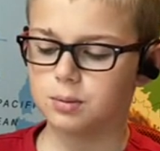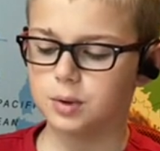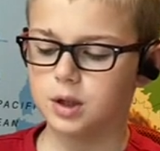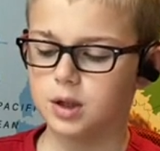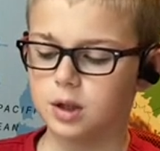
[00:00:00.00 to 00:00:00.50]

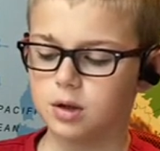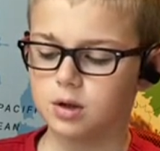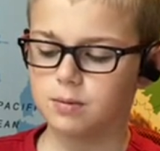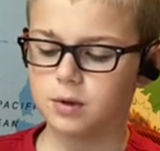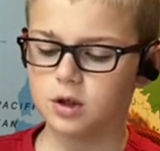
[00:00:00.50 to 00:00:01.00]
basing their
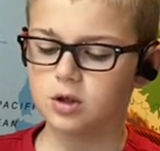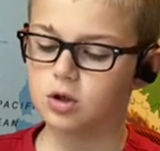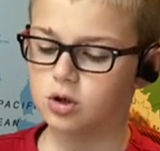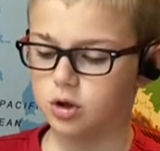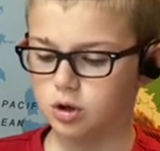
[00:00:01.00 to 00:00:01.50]

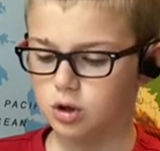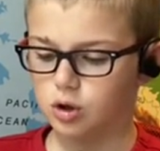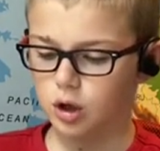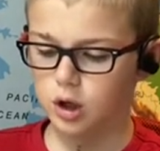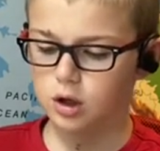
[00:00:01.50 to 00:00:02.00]
pictures on a
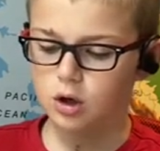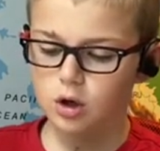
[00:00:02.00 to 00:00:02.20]
drawing